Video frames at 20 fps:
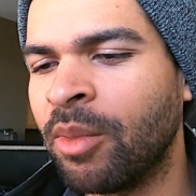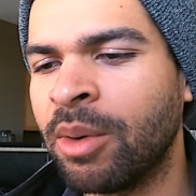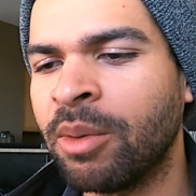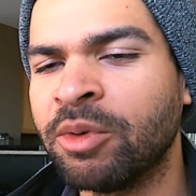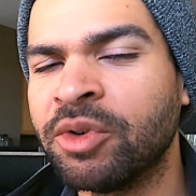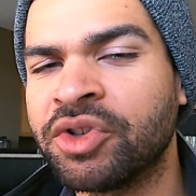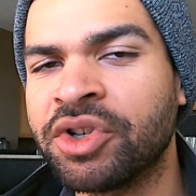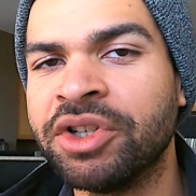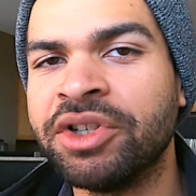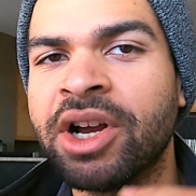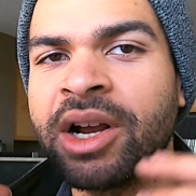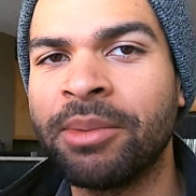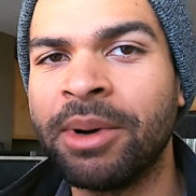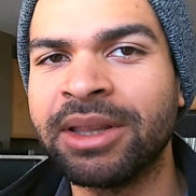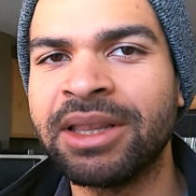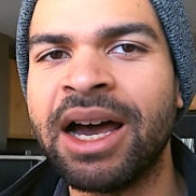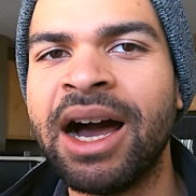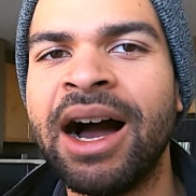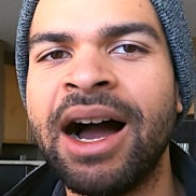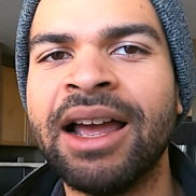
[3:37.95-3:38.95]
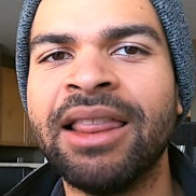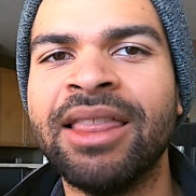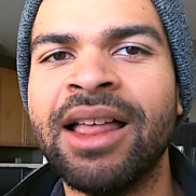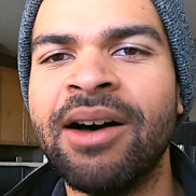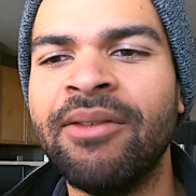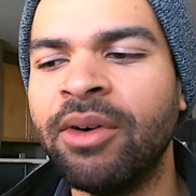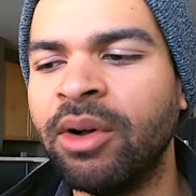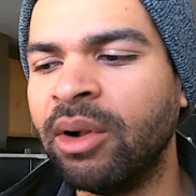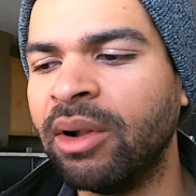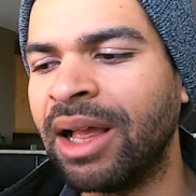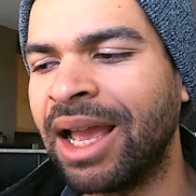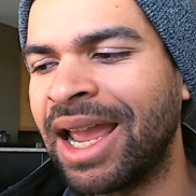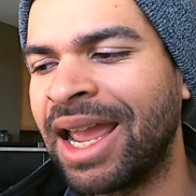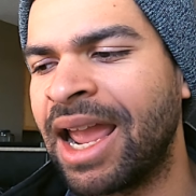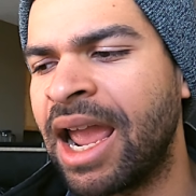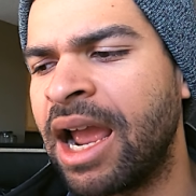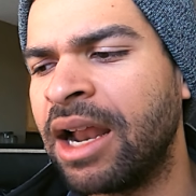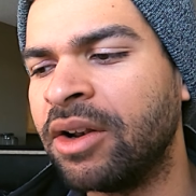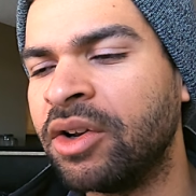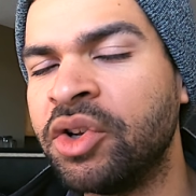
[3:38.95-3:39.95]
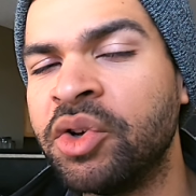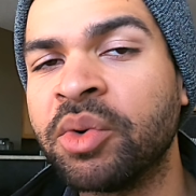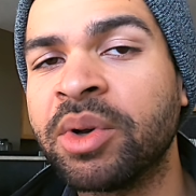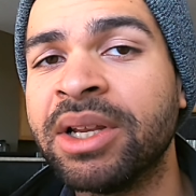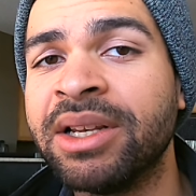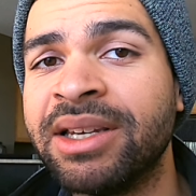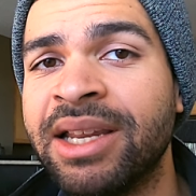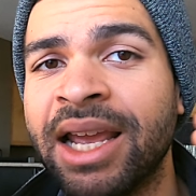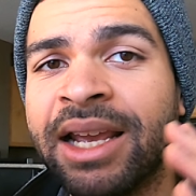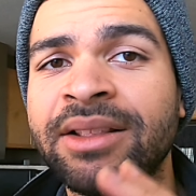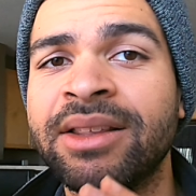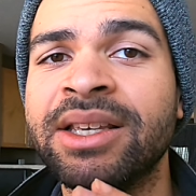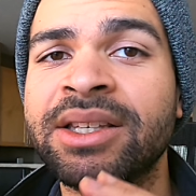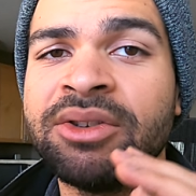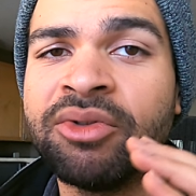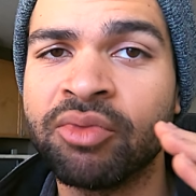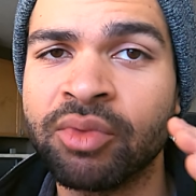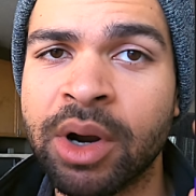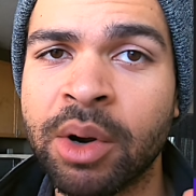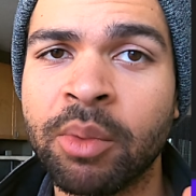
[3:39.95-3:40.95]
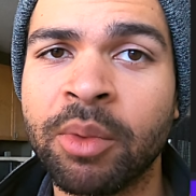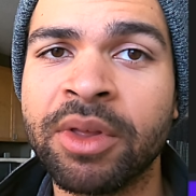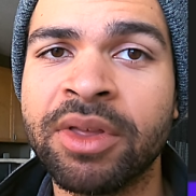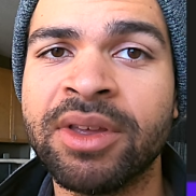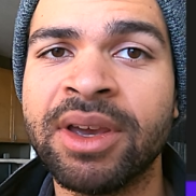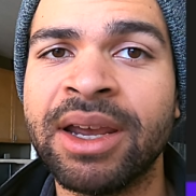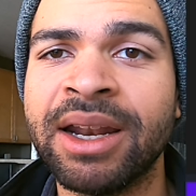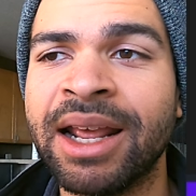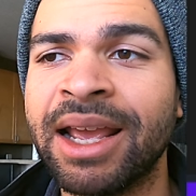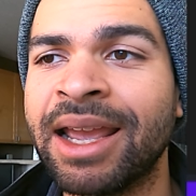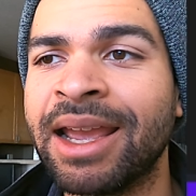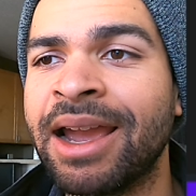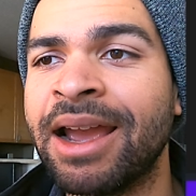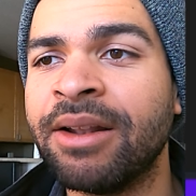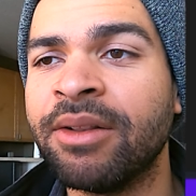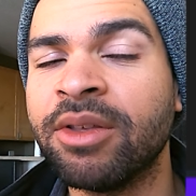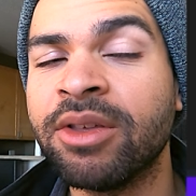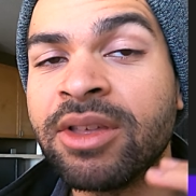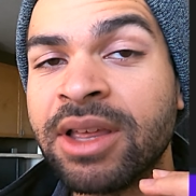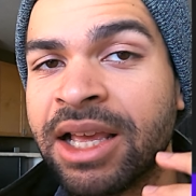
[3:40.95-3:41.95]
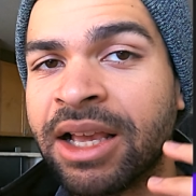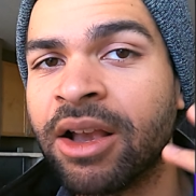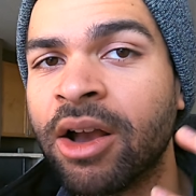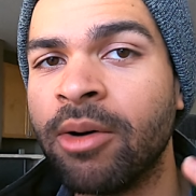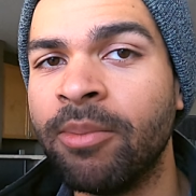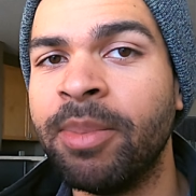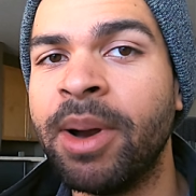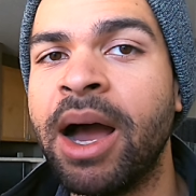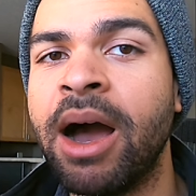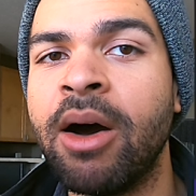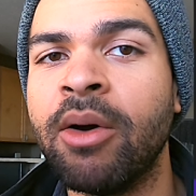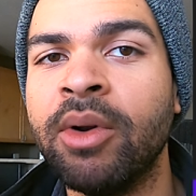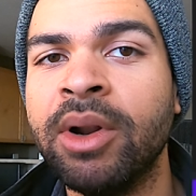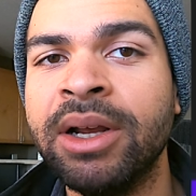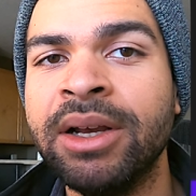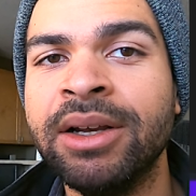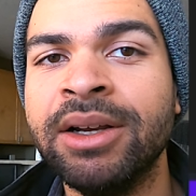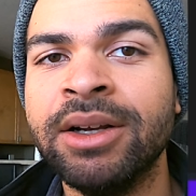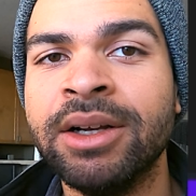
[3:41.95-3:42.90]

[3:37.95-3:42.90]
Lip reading: We're just gonna talk about the high level and you can take these and run with it and think about